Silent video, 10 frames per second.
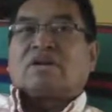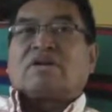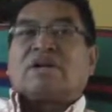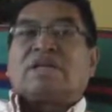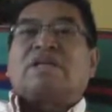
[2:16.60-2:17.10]

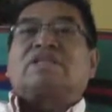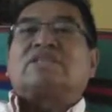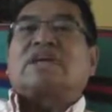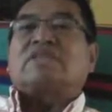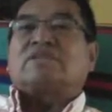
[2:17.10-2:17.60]
learn the
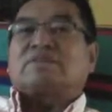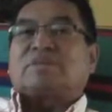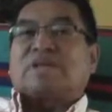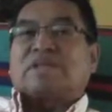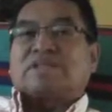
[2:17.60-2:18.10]
English language,
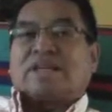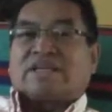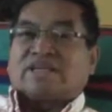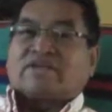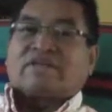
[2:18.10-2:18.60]
because I
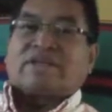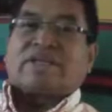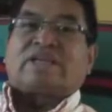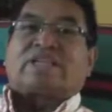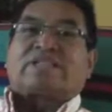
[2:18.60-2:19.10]
didn't know the
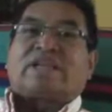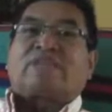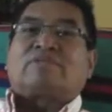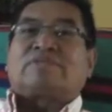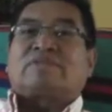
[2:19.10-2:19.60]
English
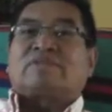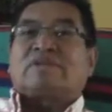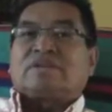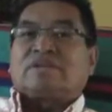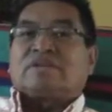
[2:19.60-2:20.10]
language
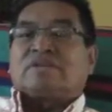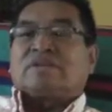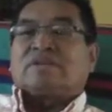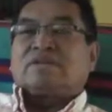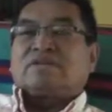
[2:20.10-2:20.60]

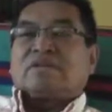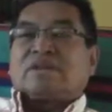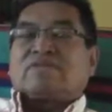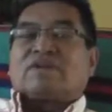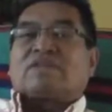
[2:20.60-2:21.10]

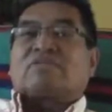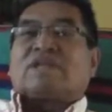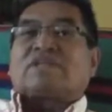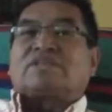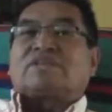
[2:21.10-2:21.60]
when I first
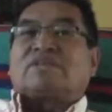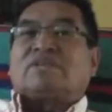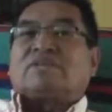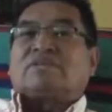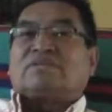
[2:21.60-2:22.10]
went to
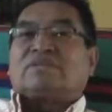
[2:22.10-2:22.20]
school.